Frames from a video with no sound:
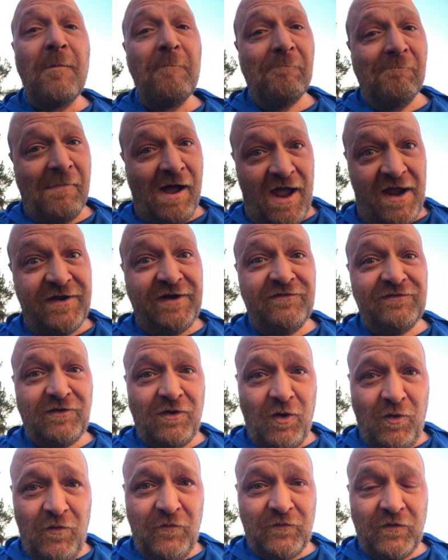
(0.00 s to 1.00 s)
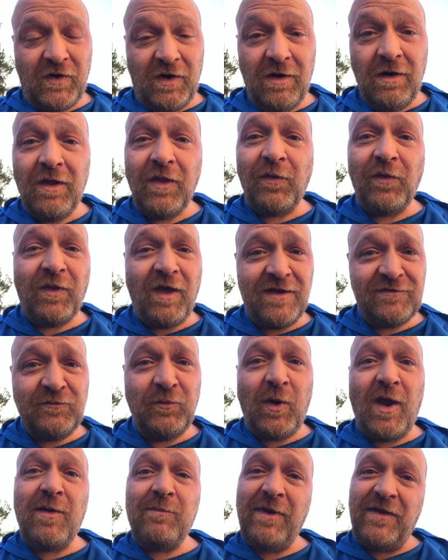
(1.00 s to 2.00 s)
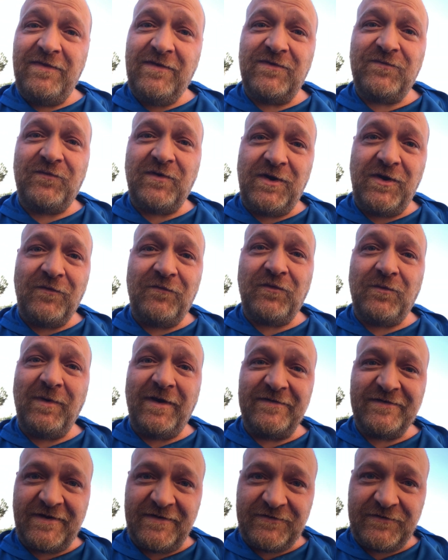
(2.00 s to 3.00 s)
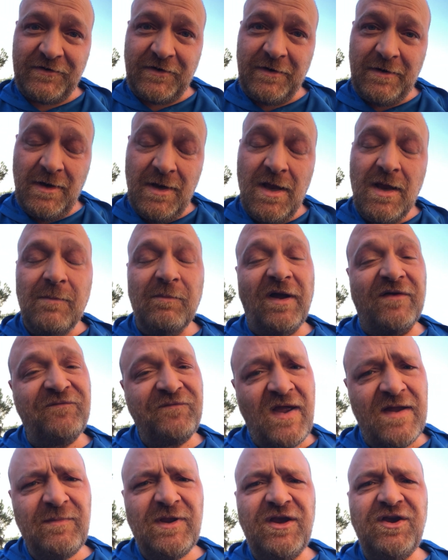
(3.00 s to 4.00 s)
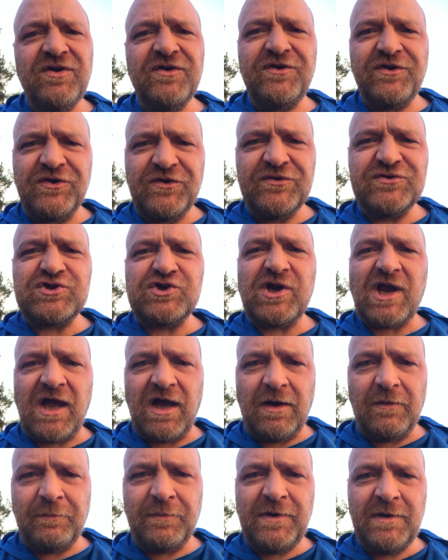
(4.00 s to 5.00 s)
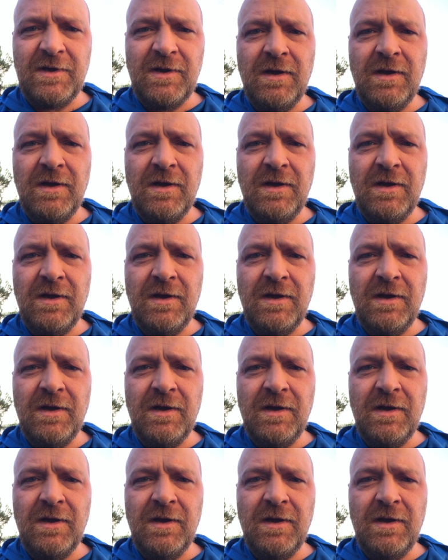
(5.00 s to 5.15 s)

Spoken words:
Mine is over. That's why I made this video for my sister. My family could use your help